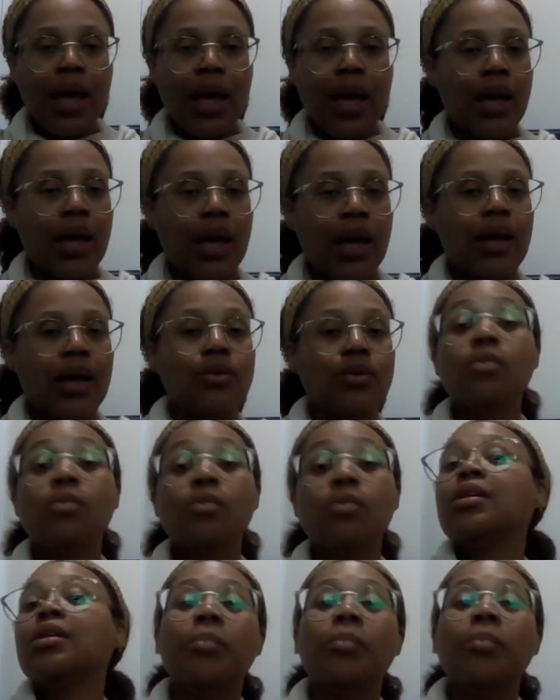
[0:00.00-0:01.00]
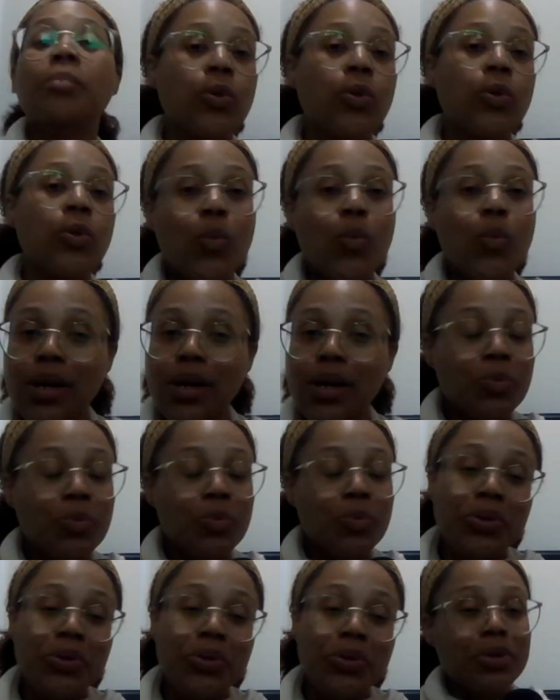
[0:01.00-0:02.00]
And also let me know
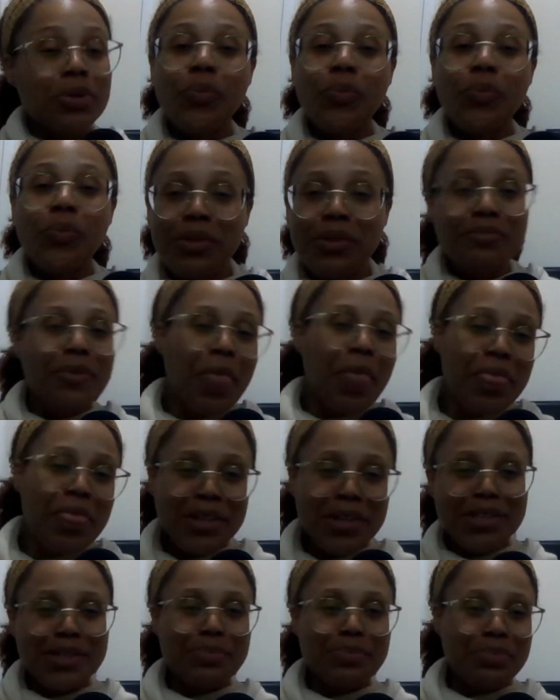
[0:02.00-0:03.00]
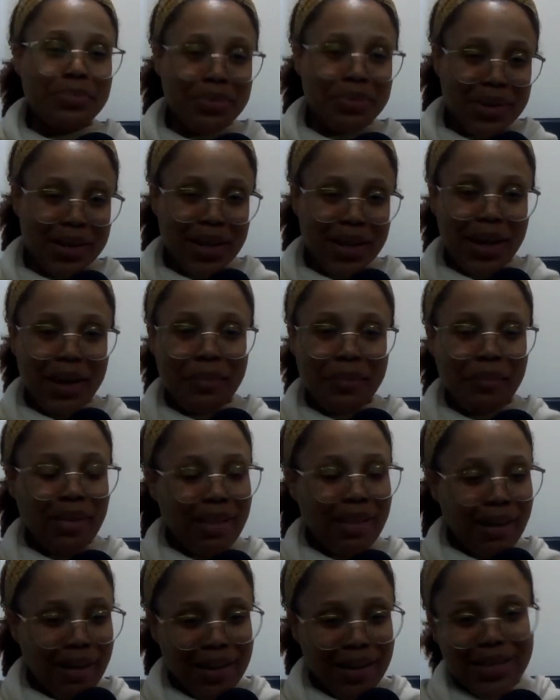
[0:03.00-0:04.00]
what you're doing for the spring
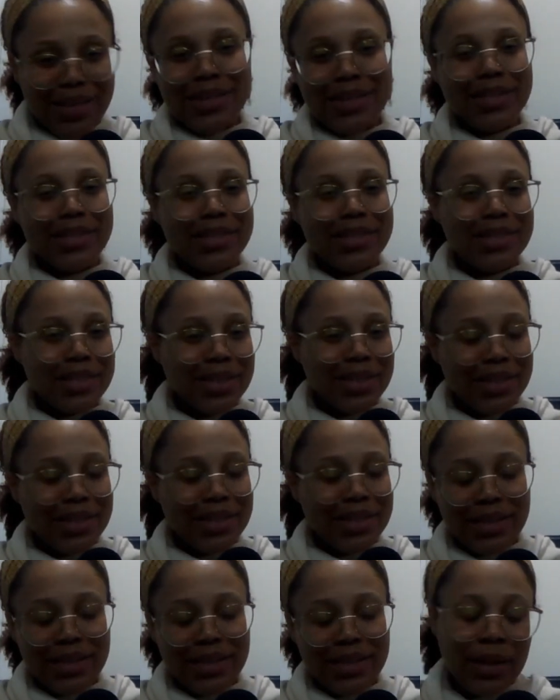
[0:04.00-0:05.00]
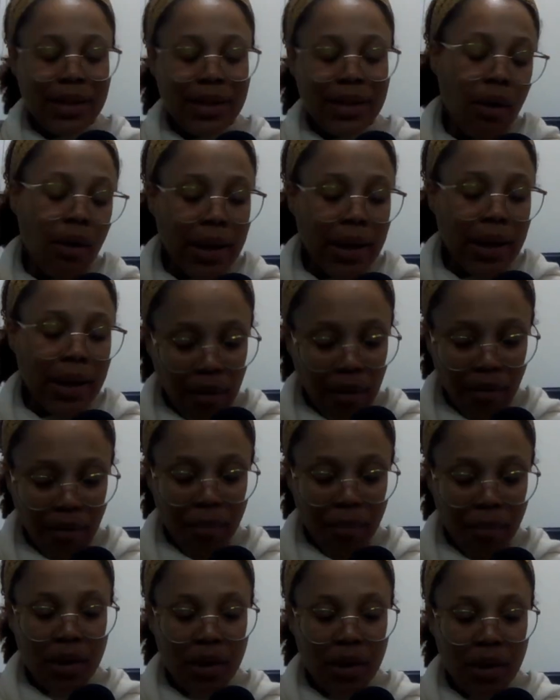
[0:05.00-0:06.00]
planting season. I know
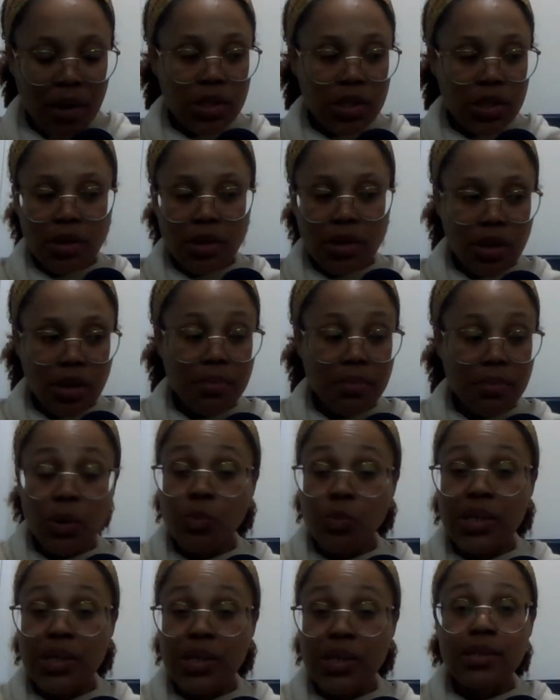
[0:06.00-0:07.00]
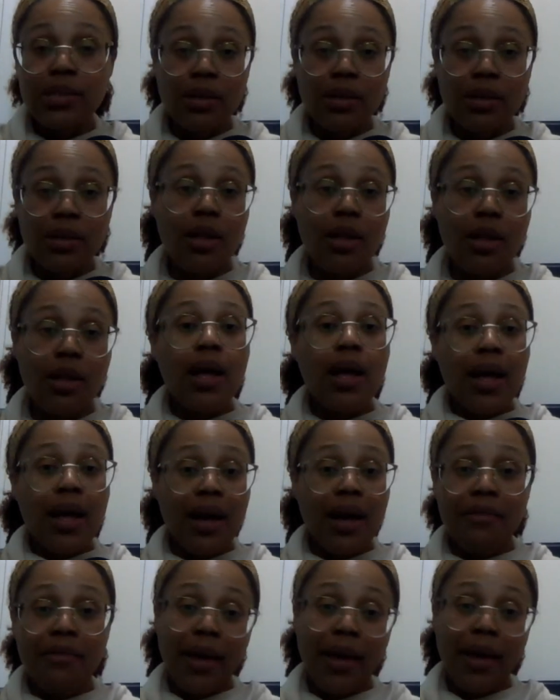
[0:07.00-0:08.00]
March is gone, but we still
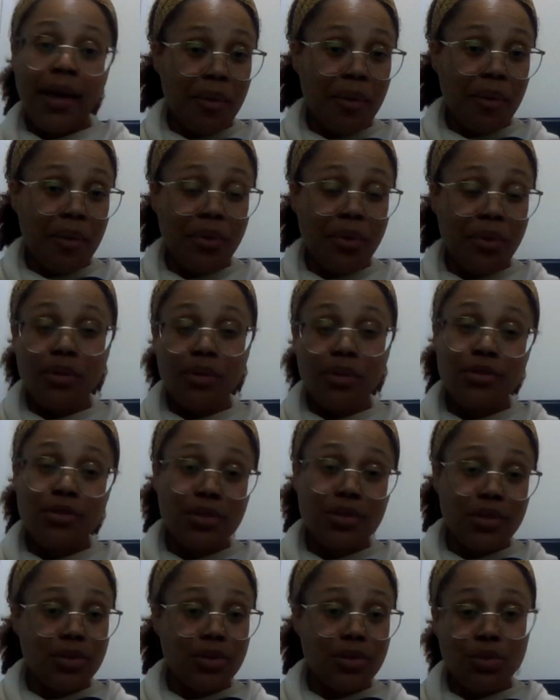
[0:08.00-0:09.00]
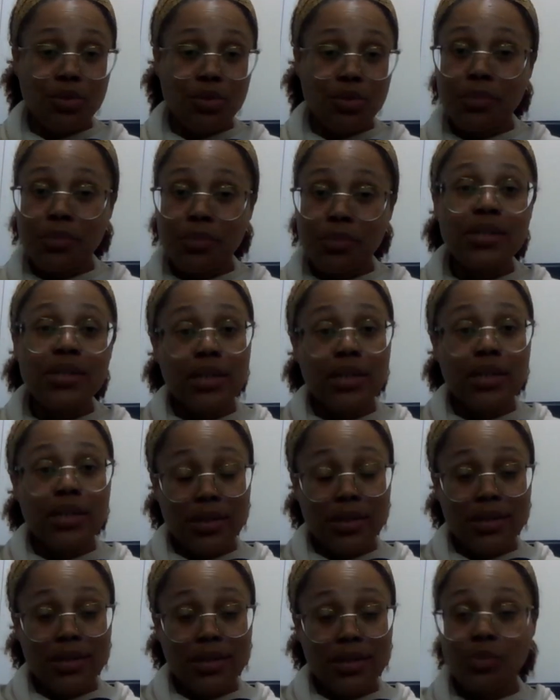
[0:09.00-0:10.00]
have April to sow some
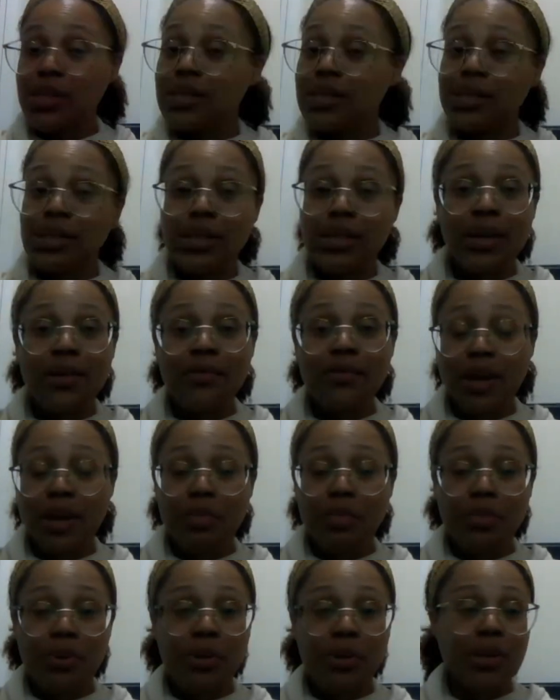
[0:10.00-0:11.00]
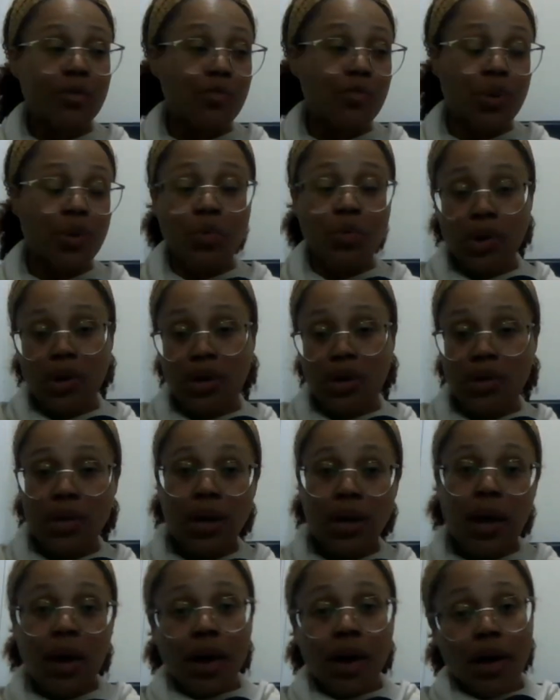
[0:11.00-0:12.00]
seeds. We still have April if we want
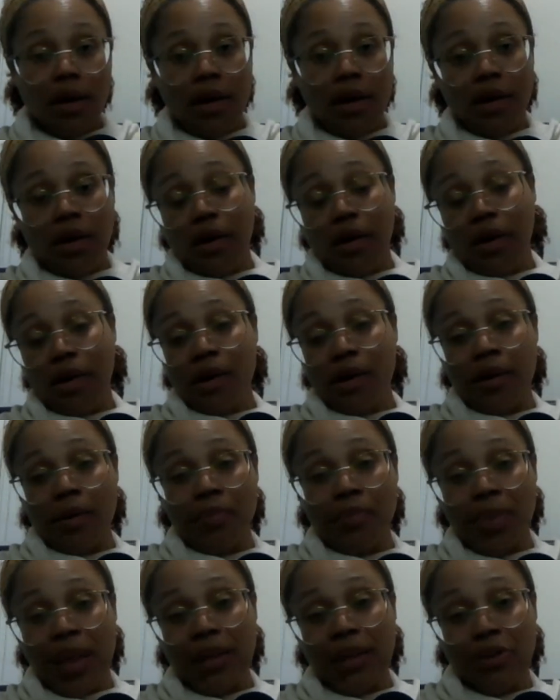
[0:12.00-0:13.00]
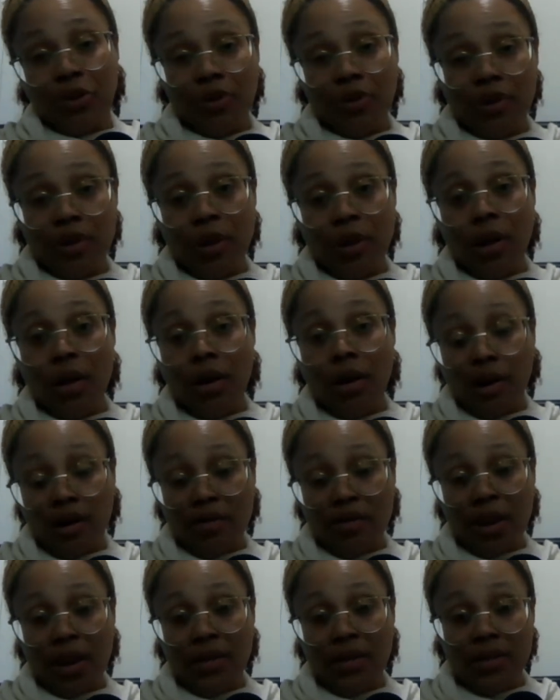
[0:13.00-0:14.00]
uh, an early
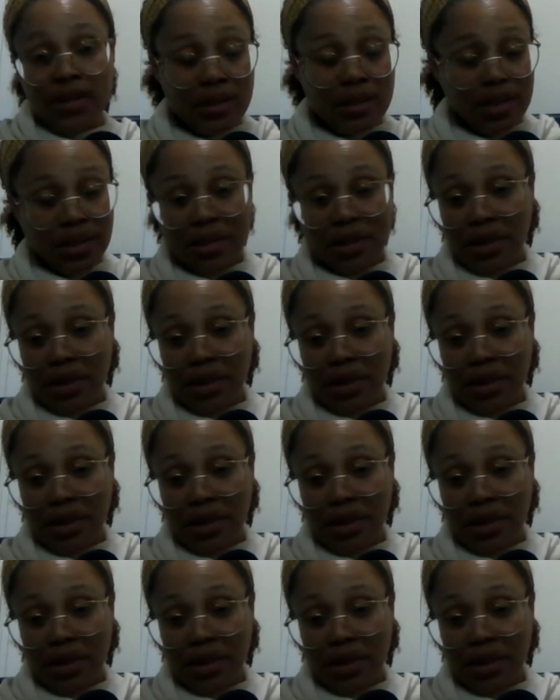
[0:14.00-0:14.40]
harvest.